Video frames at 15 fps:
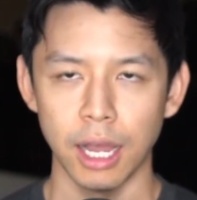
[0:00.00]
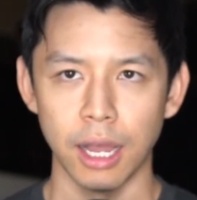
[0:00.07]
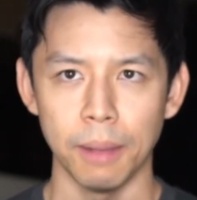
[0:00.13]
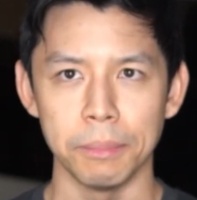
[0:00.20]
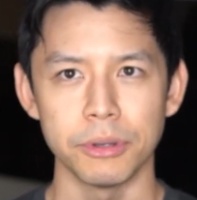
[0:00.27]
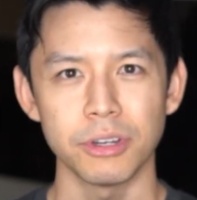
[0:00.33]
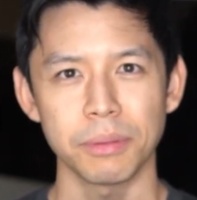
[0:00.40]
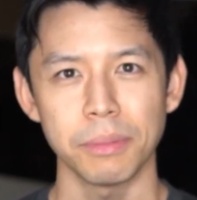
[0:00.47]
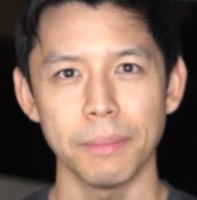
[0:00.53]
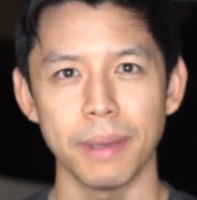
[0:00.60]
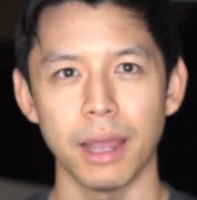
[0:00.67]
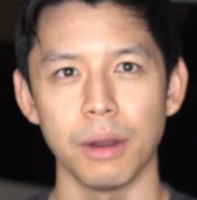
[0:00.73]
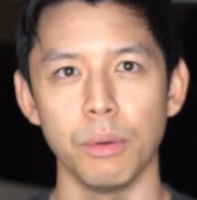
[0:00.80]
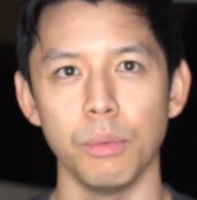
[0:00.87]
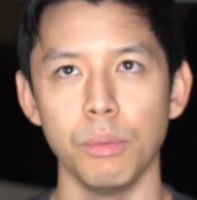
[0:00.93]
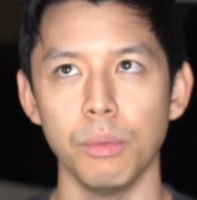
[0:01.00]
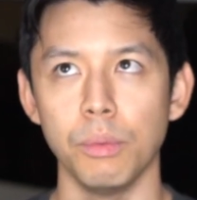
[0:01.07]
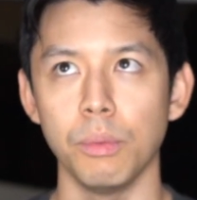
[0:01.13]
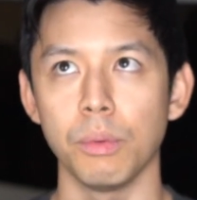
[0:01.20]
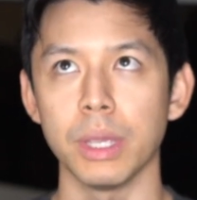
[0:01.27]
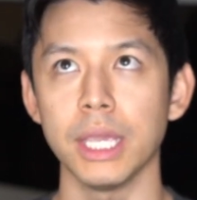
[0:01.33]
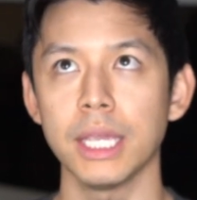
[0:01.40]
It took me about a
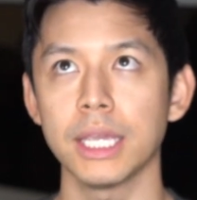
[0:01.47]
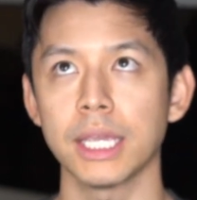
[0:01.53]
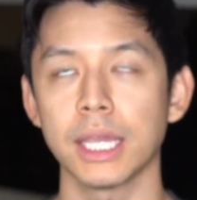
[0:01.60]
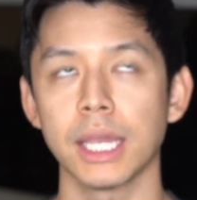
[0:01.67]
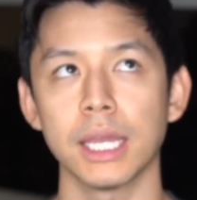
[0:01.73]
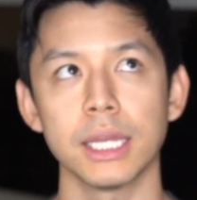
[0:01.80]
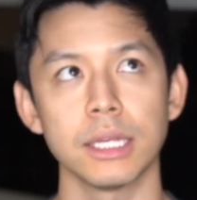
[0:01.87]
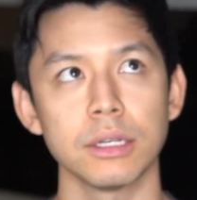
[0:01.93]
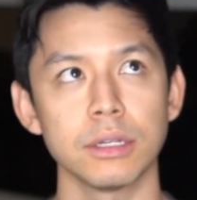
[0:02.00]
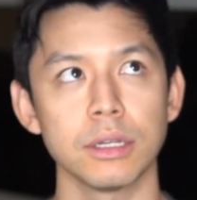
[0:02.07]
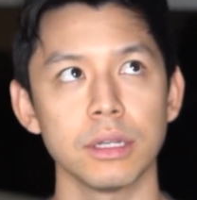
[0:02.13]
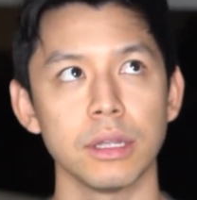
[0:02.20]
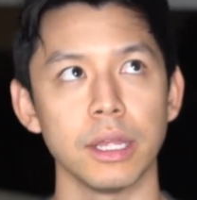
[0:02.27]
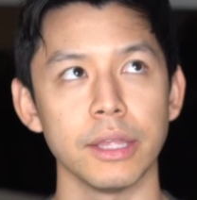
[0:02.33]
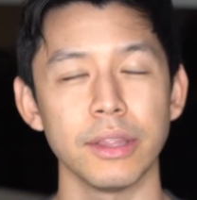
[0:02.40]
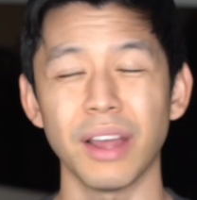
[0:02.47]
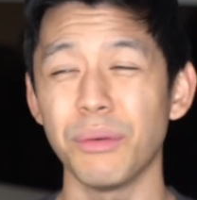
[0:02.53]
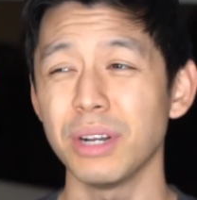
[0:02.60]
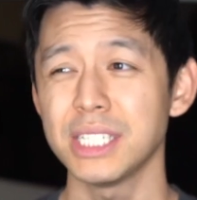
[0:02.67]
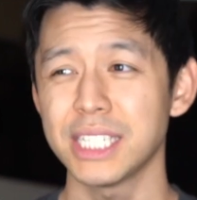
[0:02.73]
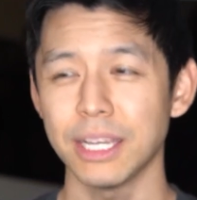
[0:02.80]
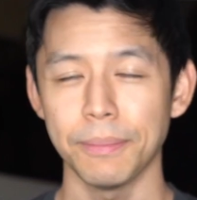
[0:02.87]
week. I
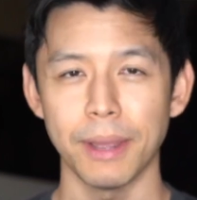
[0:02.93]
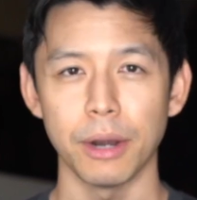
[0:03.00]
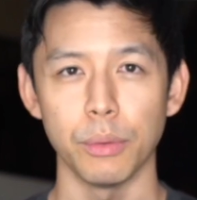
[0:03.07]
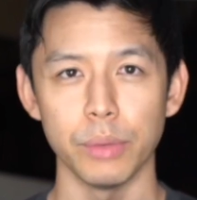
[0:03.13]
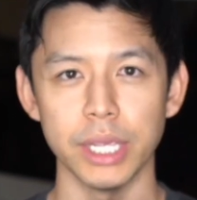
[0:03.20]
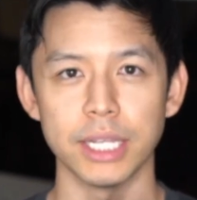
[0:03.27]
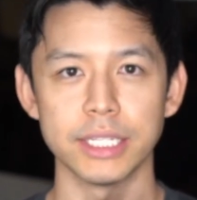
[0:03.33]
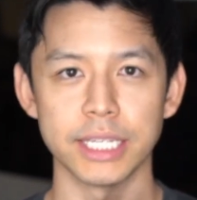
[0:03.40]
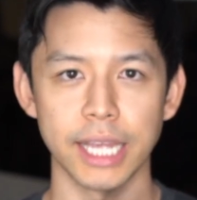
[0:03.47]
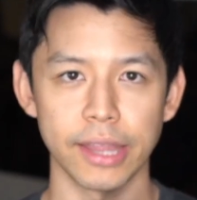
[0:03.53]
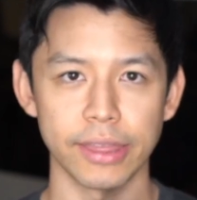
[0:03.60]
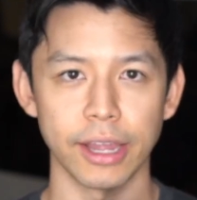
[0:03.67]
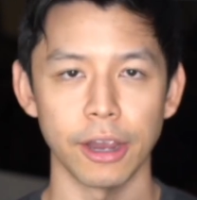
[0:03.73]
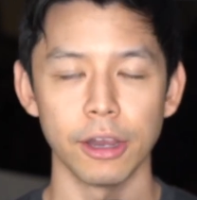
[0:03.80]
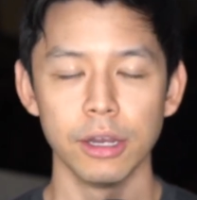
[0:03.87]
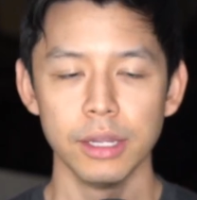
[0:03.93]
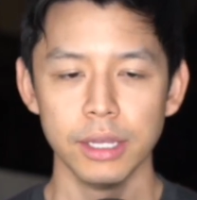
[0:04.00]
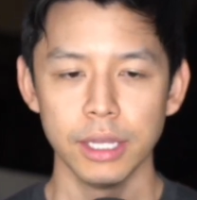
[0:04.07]
want to say about a week to get there.